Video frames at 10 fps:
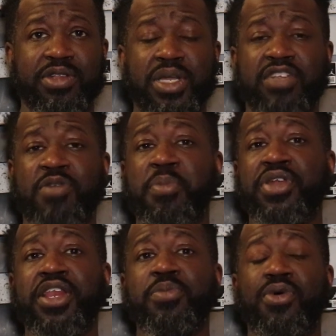I don't need to
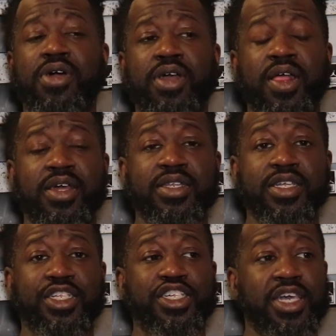remember it anymore.
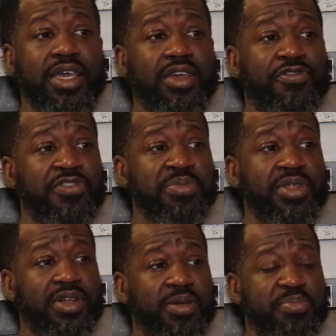The chick
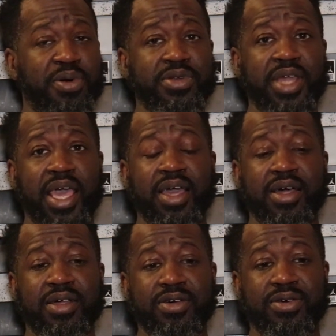from the
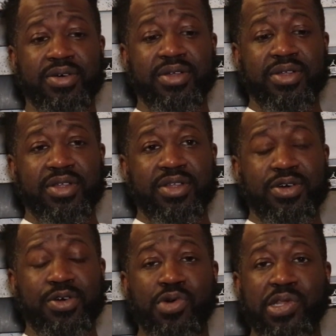bodega
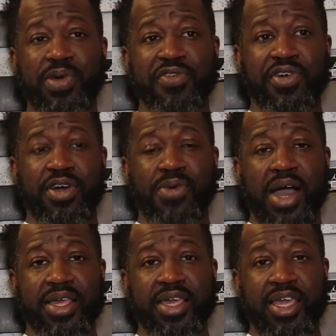who was with
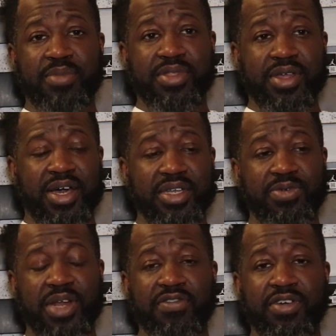Joaquin, the
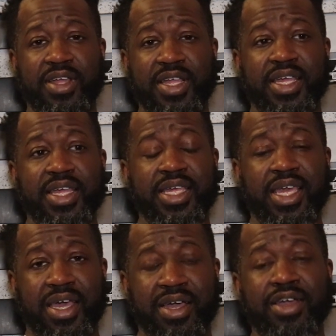cousin, whatever.
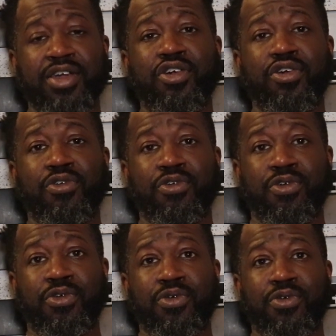Yeah,
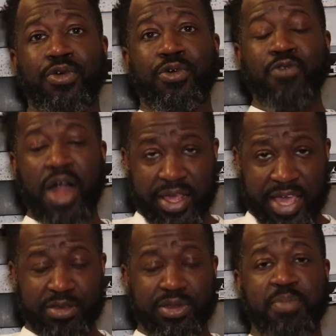Rock
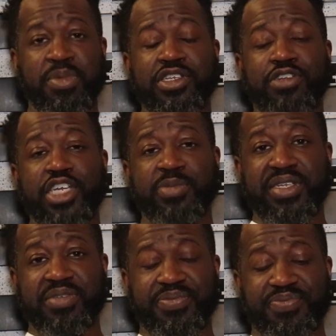canceled that bitch's
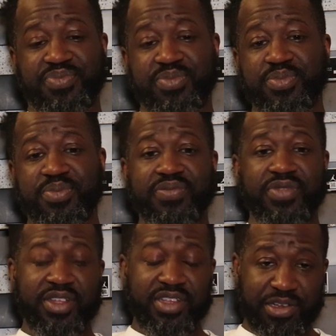Christmas.
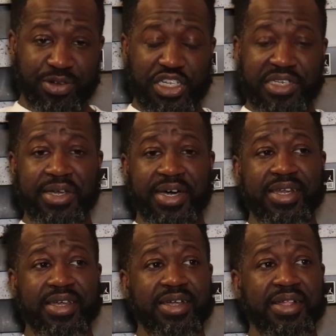So she's done.